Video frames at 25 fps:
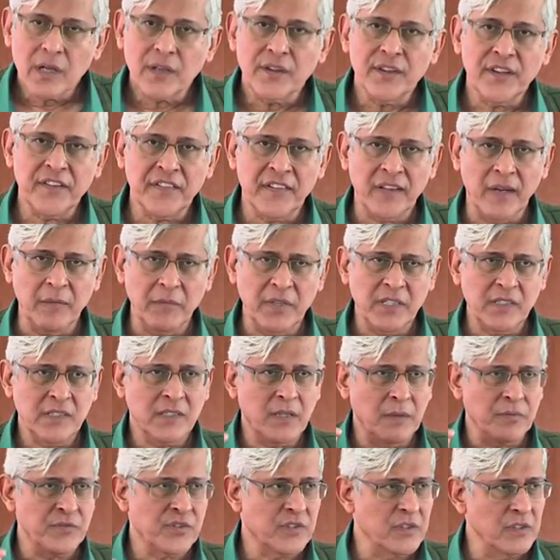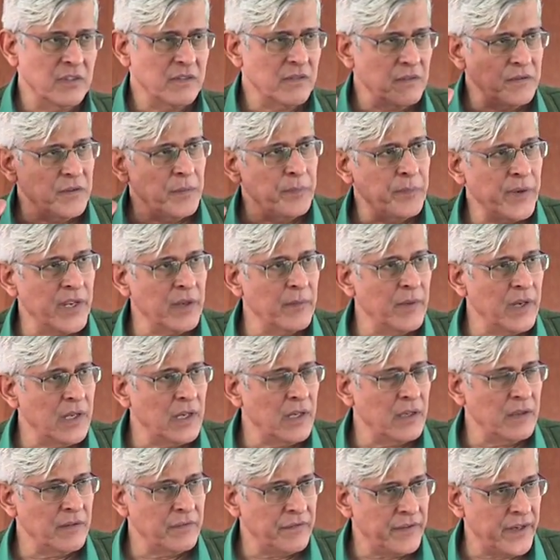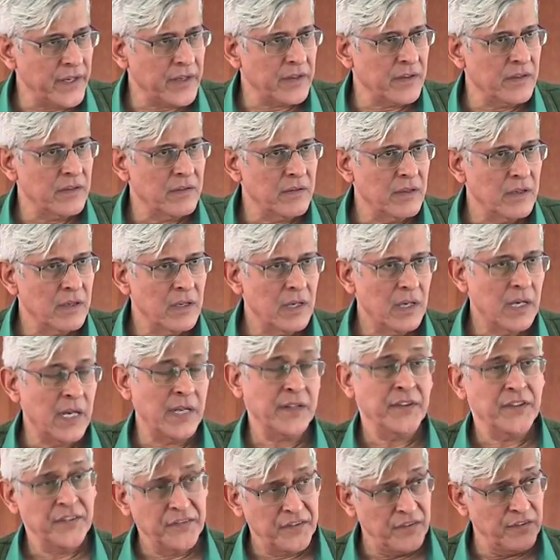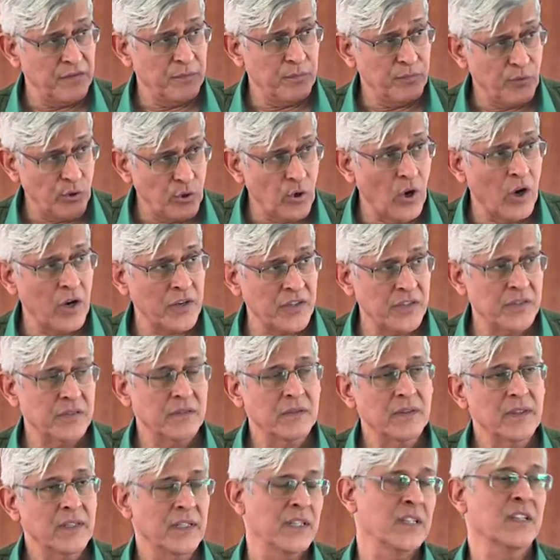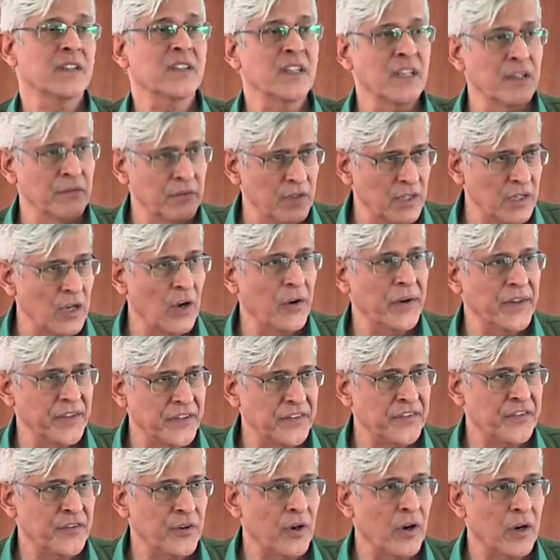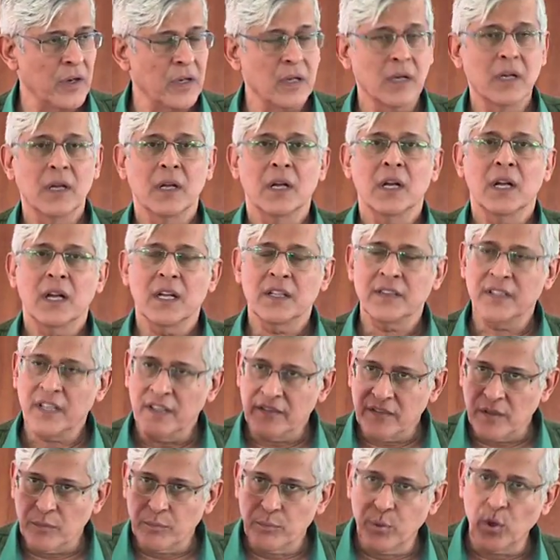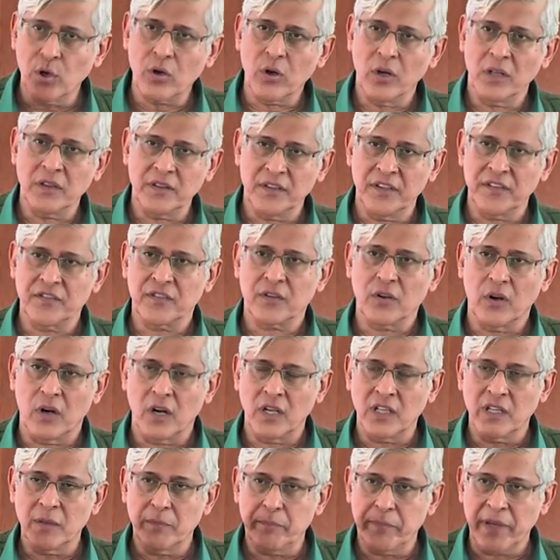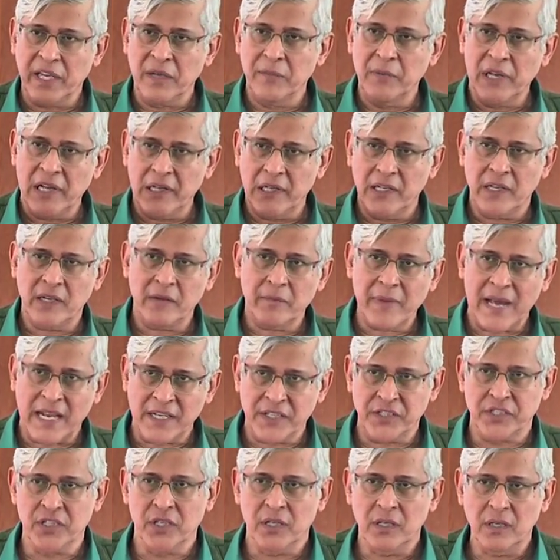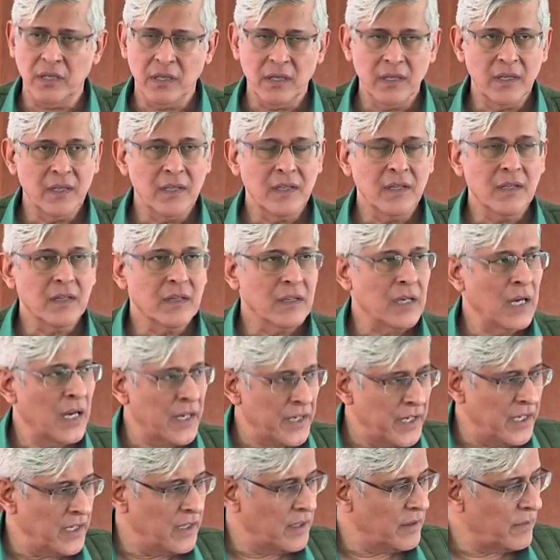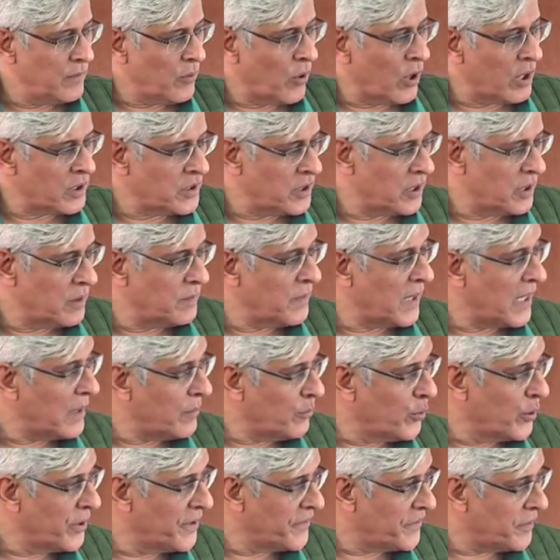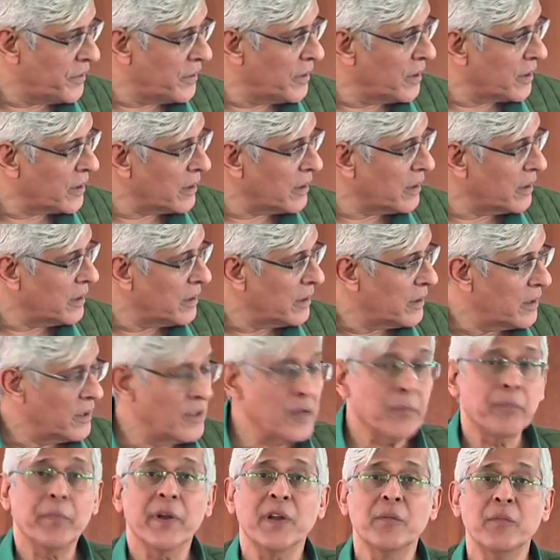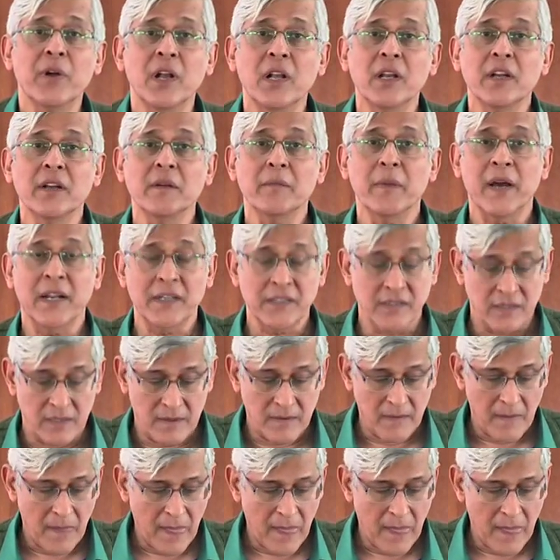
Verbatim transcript: The sum and substance of the Pygmalion effect, and this is taught, it, even now it is taught. And there's a book on this called The Pygmalion Manager, again authored by Moiz Siddiqui, The Pygmalion Manager.